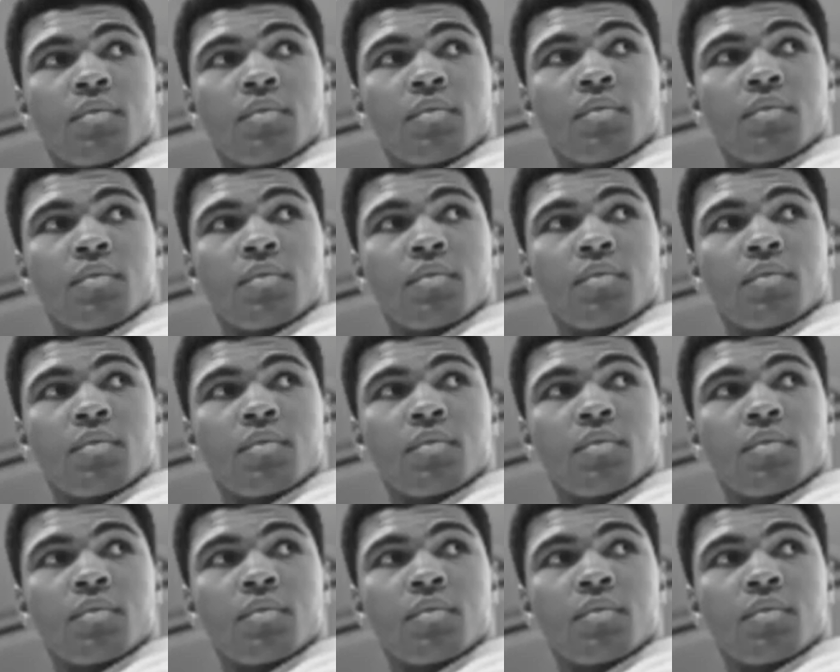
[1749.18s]

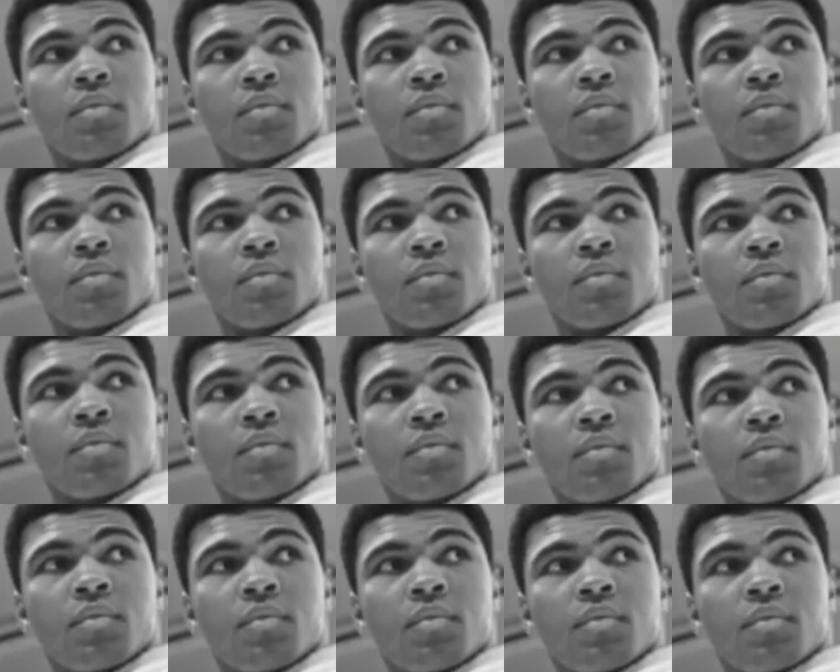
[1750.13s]

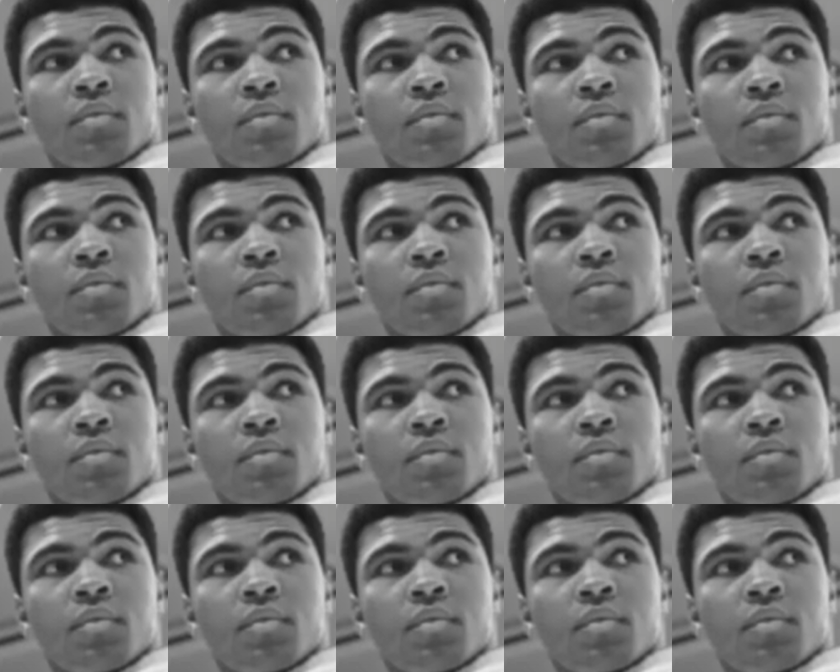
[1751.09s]

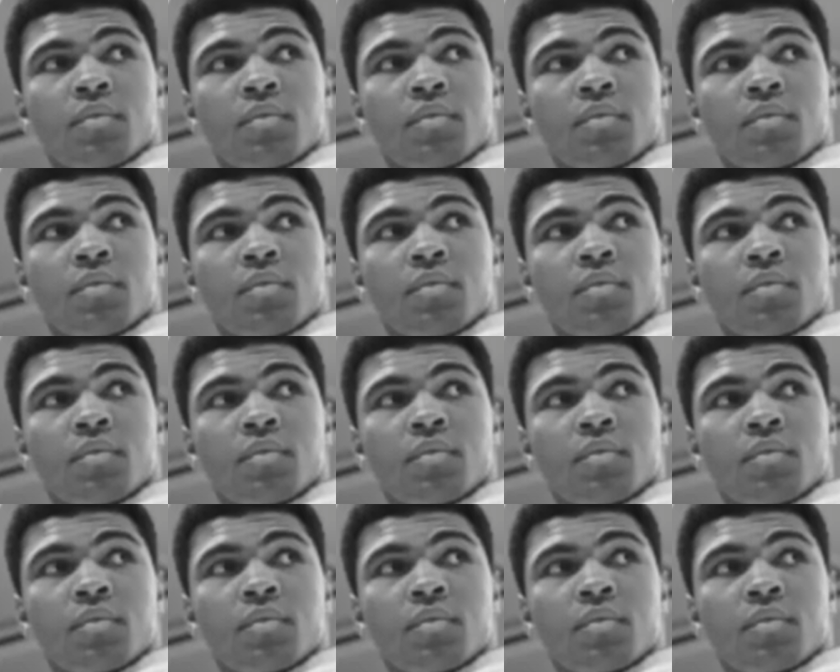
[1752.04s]

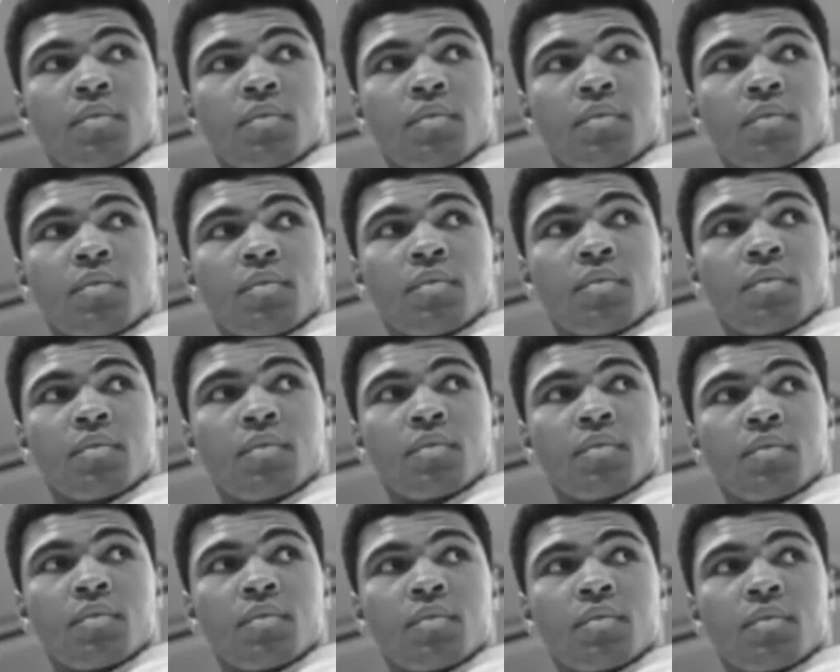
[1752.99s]

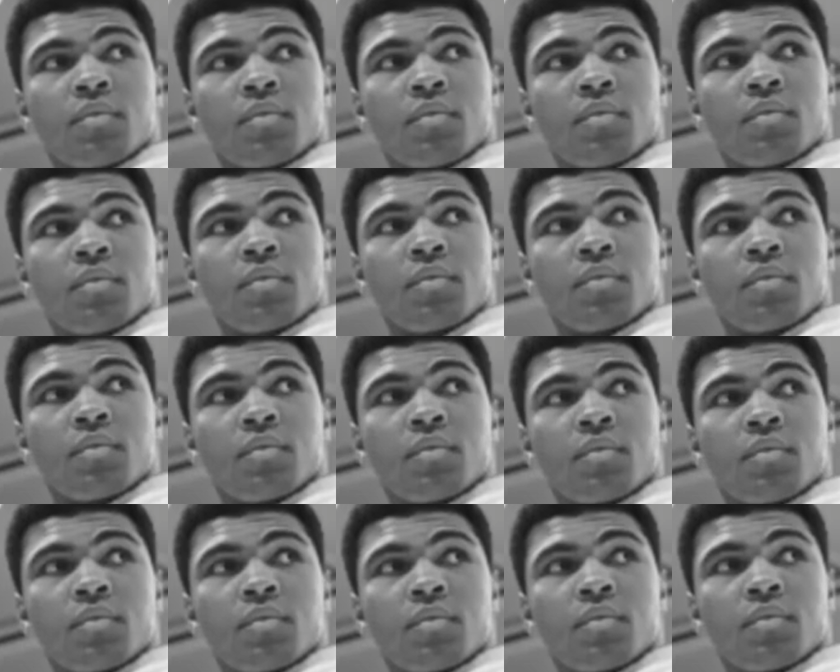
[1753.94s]

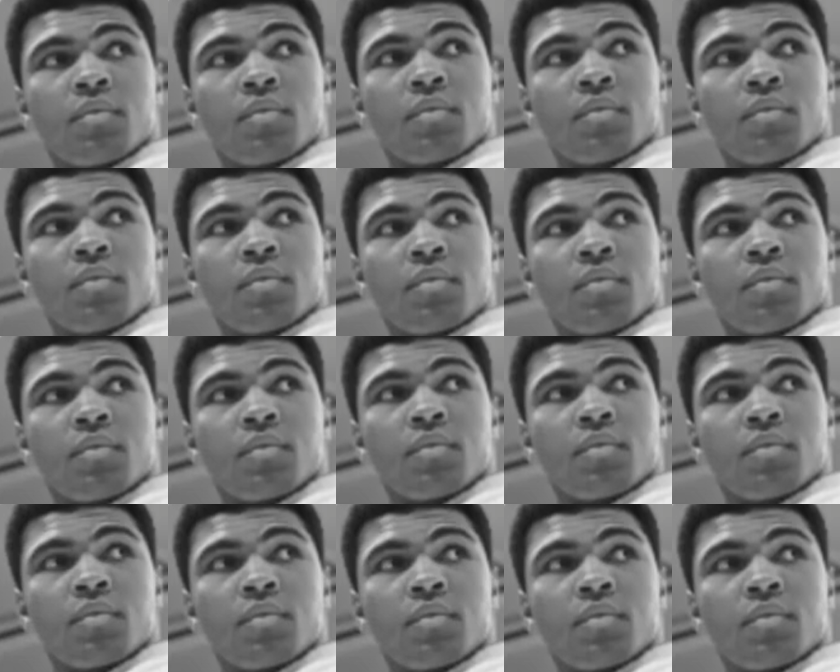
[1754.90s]

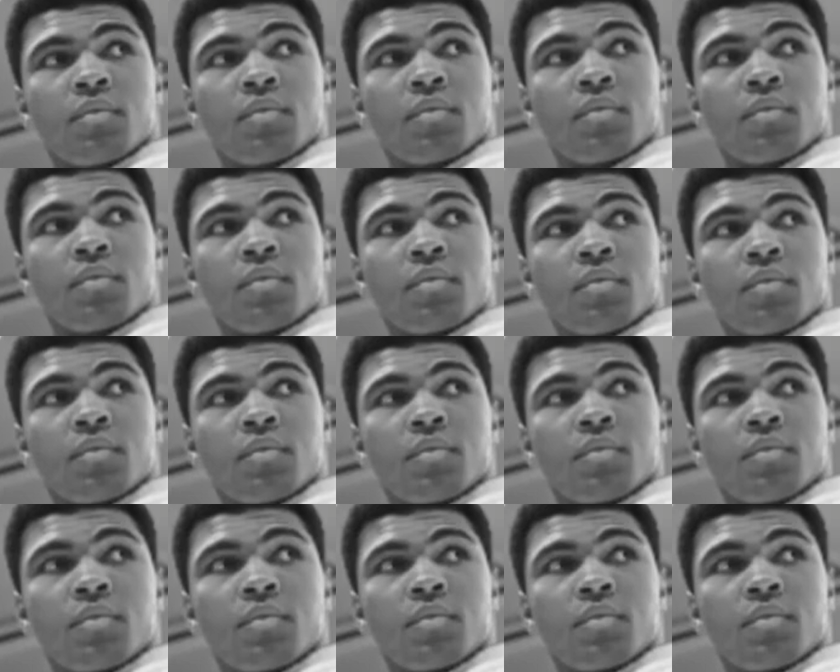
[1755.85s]
This person isn't speaking.